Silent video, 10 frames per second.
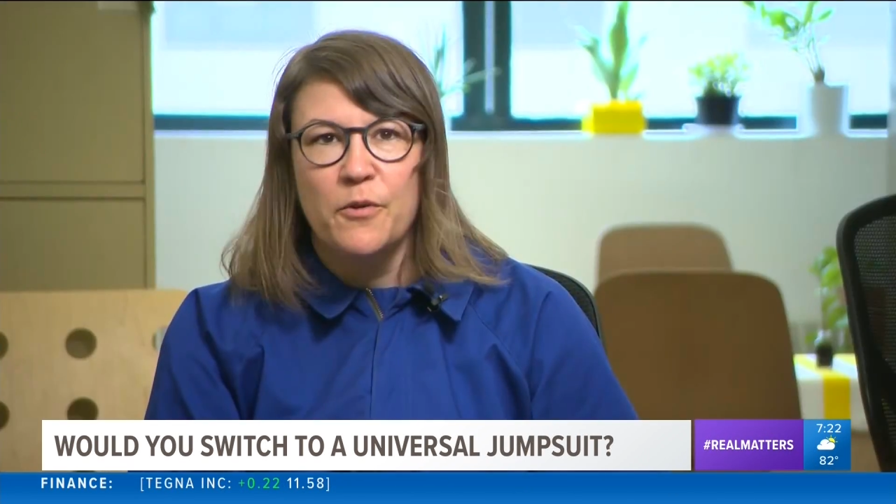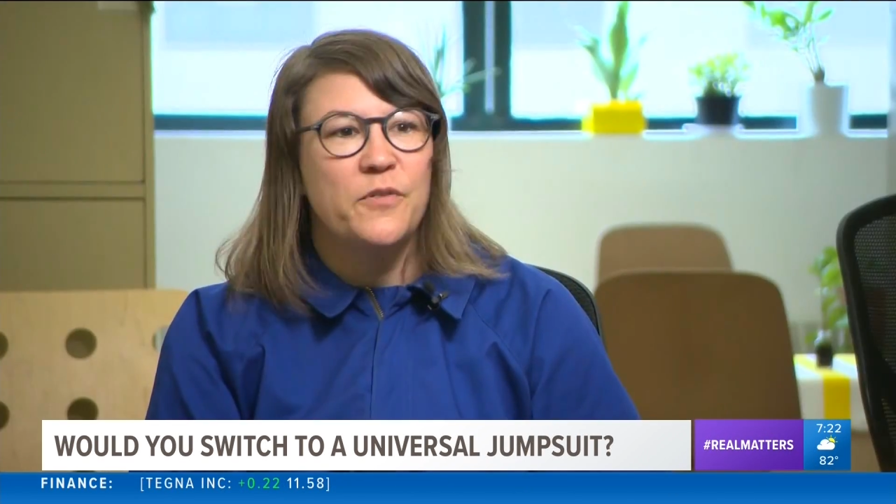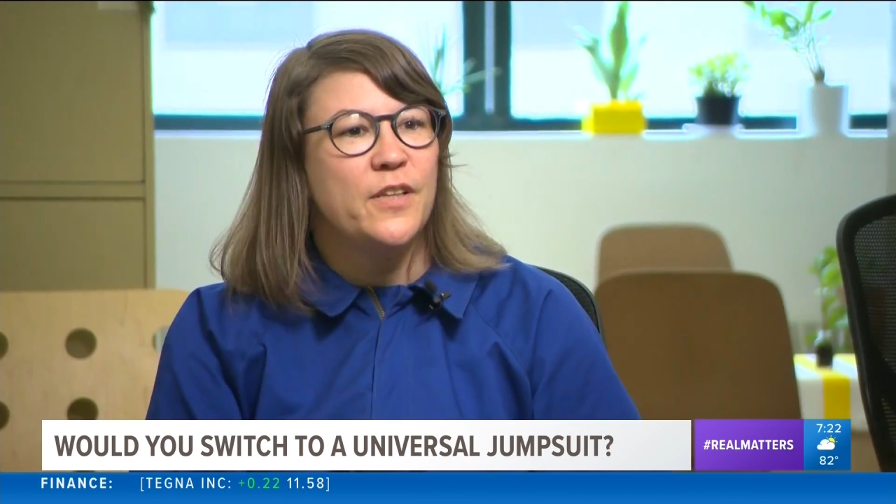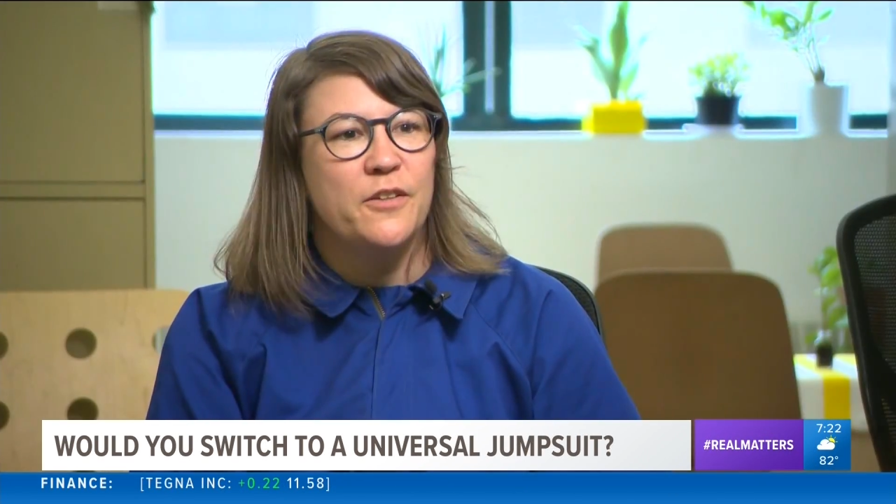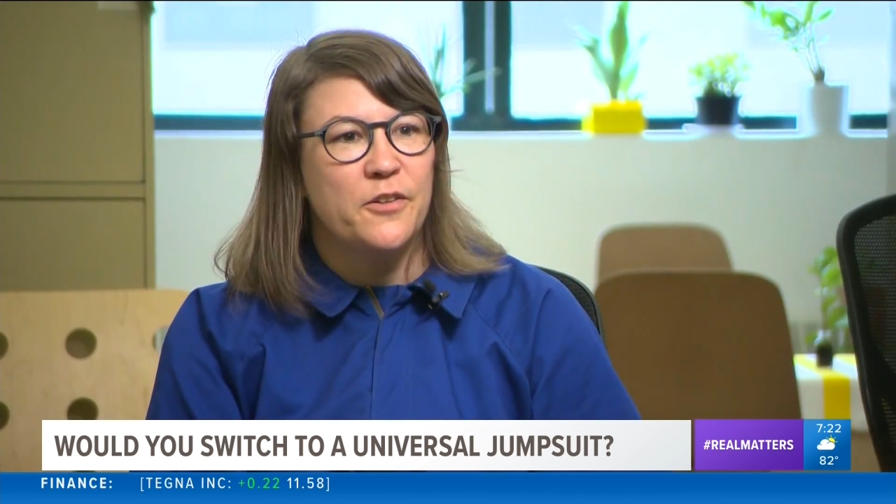the
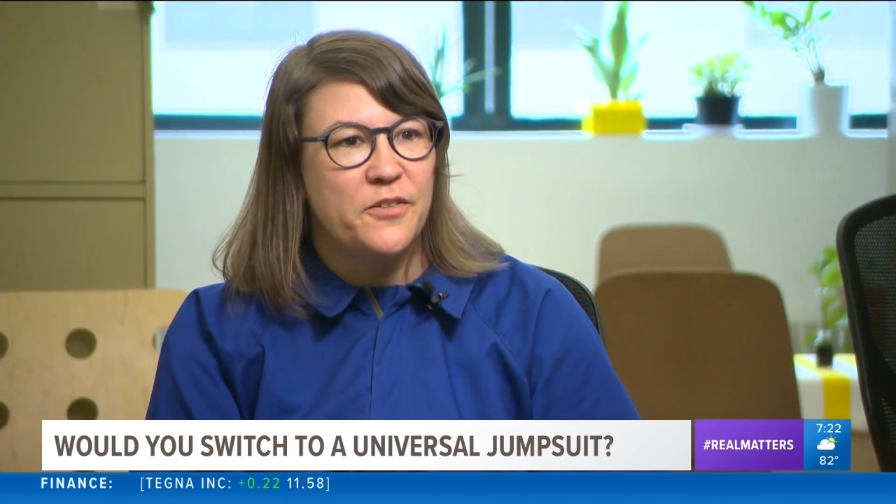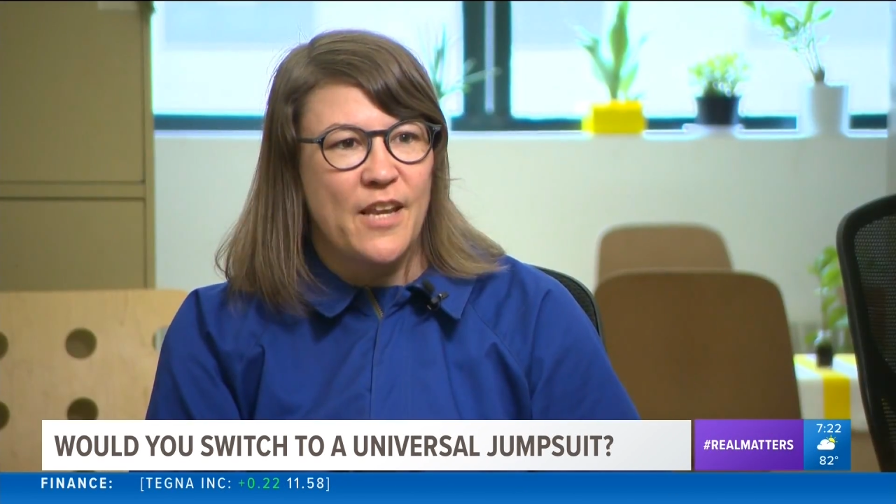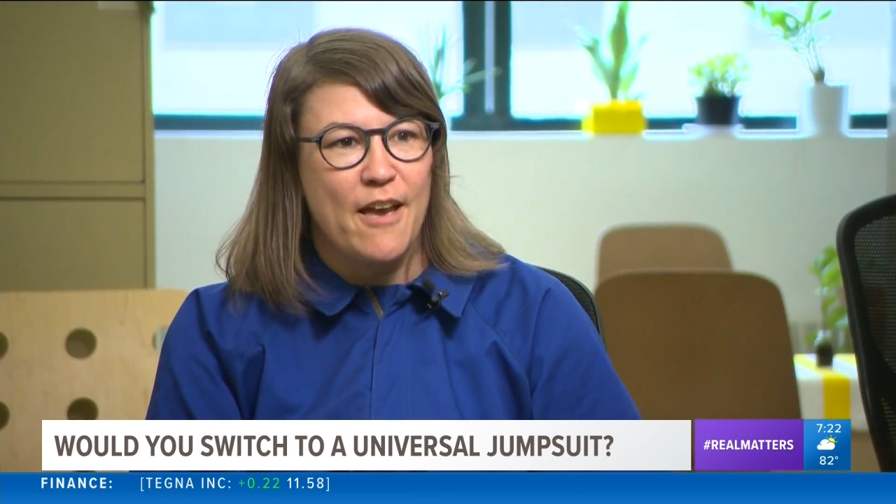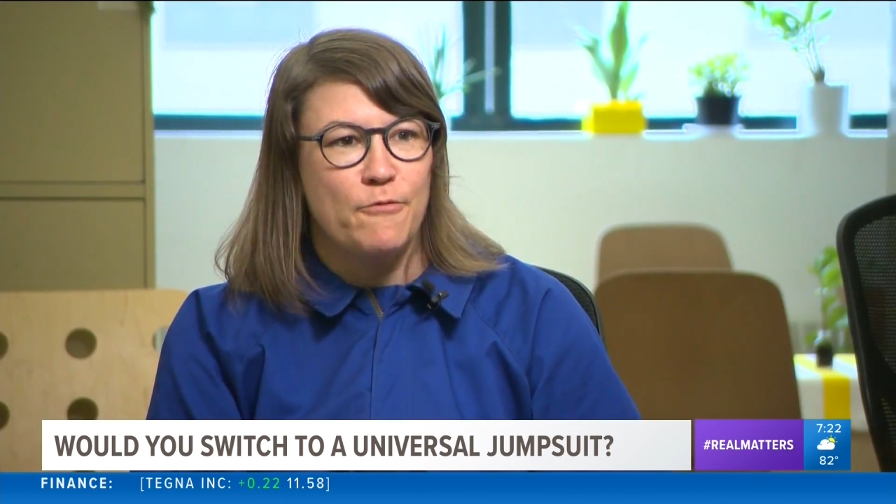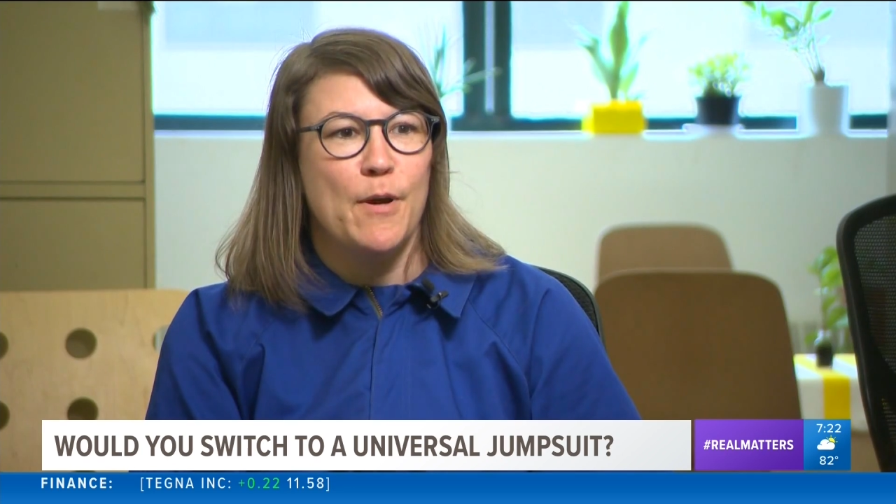most senior
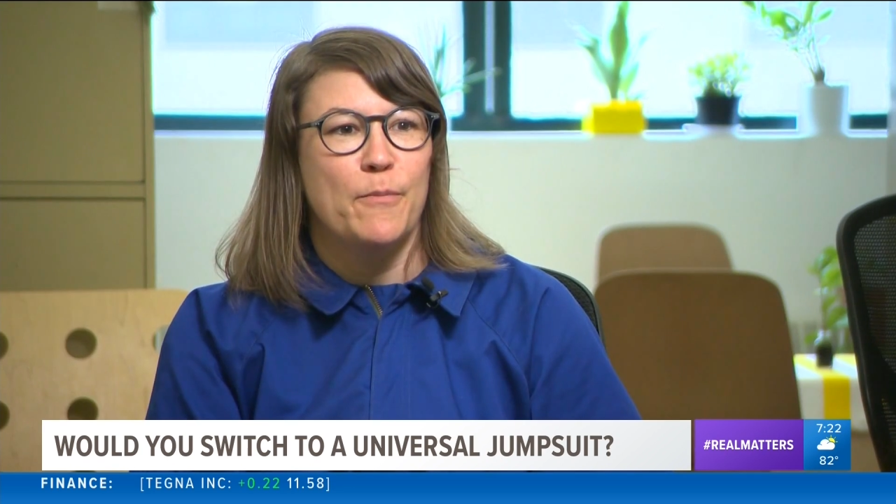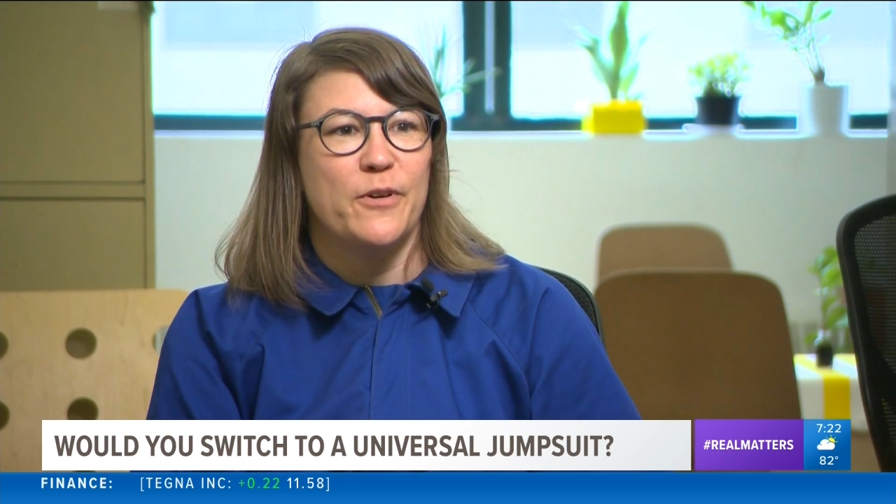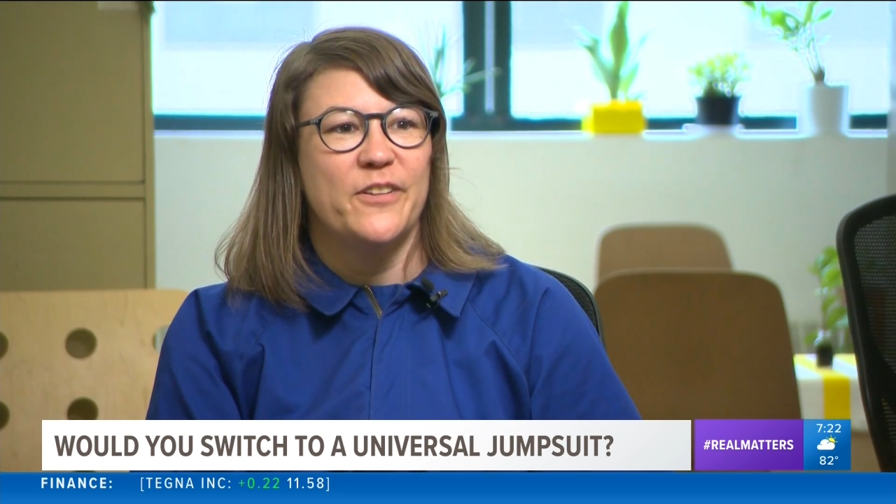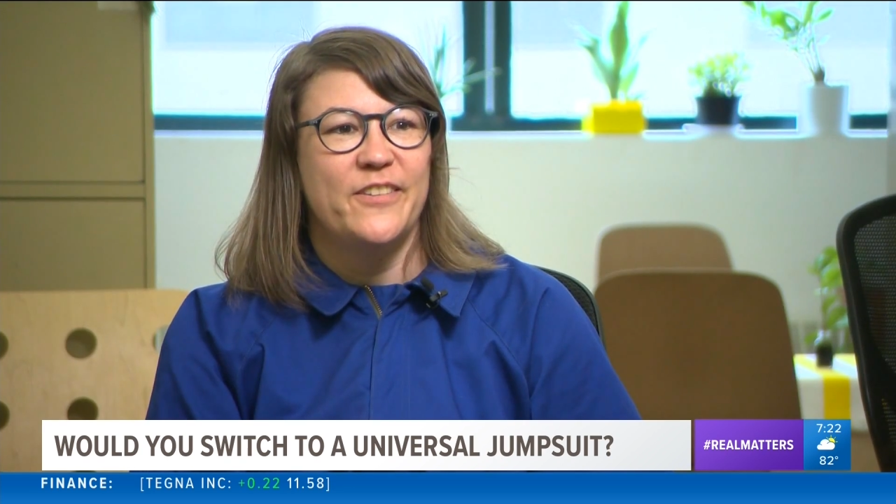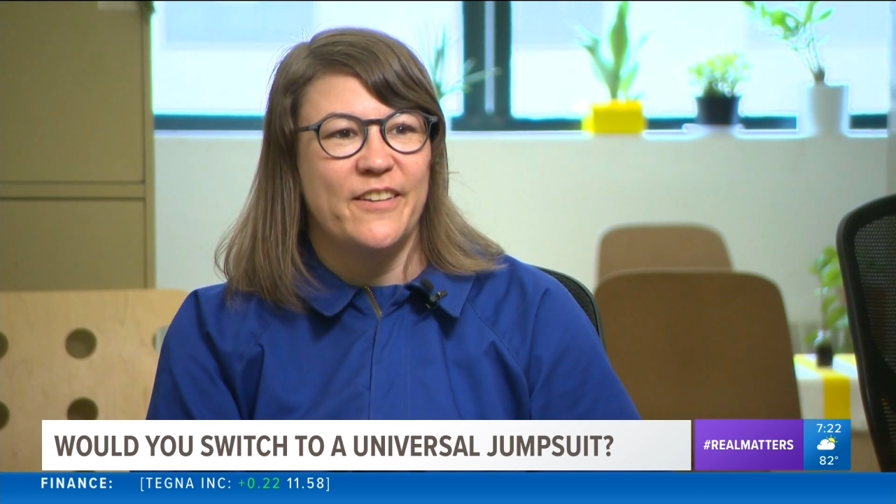staff member is